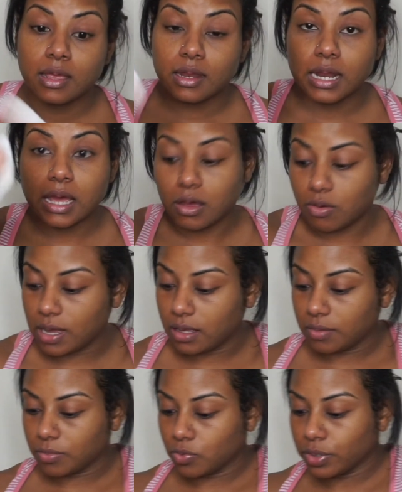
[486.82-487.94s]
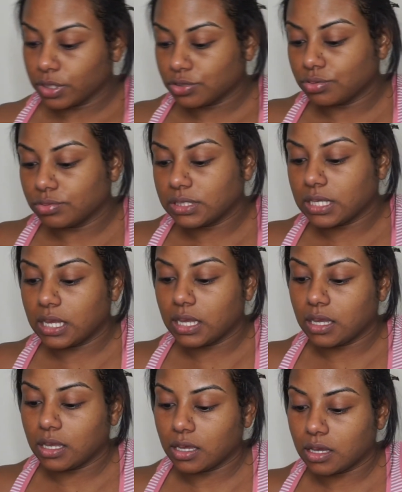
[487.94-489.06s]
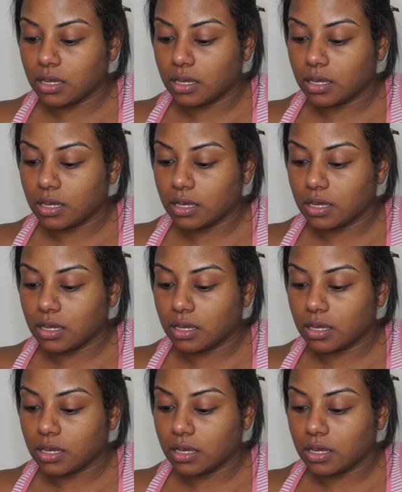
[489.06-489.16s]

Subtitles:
Now I am going to take